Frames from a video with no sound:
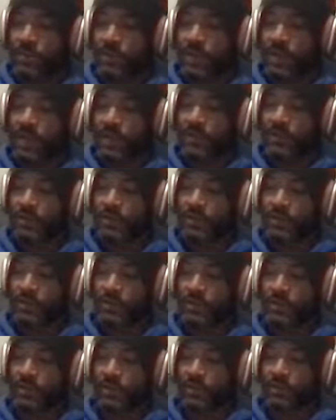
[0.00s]

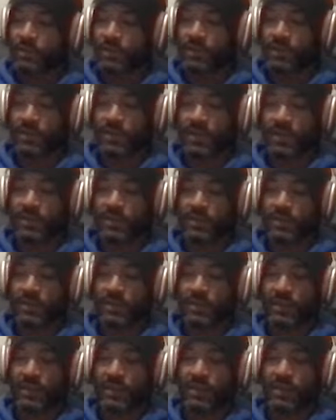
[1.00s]
conscious of the connection
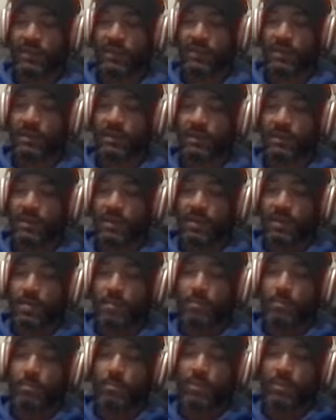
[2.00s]
then,
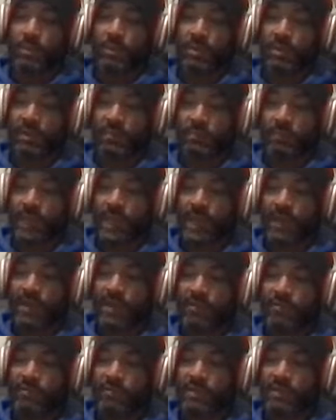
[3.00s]
but looking back, I
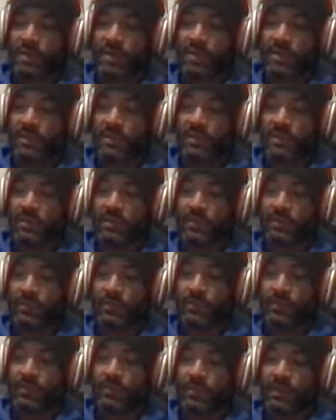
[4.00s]
realized
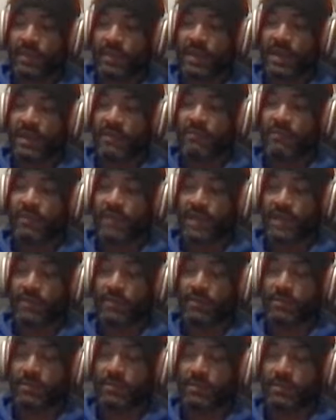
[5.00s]
that I'd
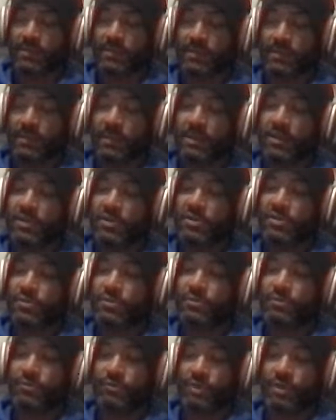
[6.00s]
found a new
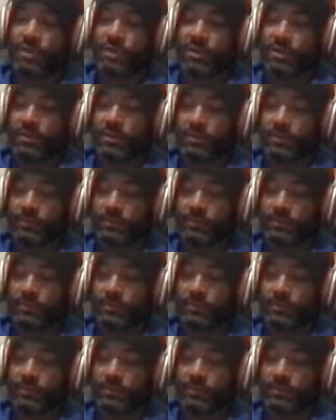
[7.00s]
drug.